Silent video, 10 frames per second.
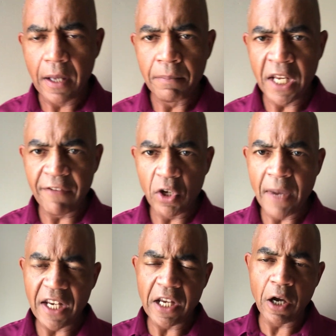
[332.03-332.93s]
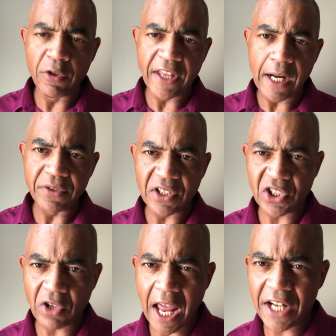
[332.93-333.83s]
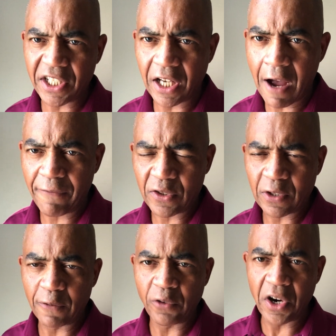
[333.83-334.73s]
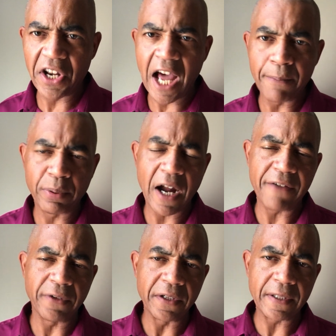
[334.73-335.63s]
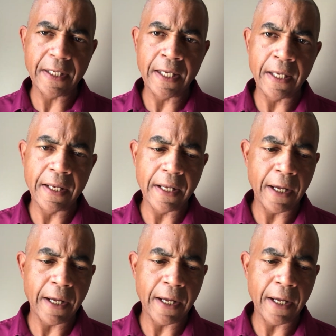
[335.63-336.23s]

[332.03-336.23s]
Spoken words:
Many of you may know that I was a strategy officer for a nonprofit here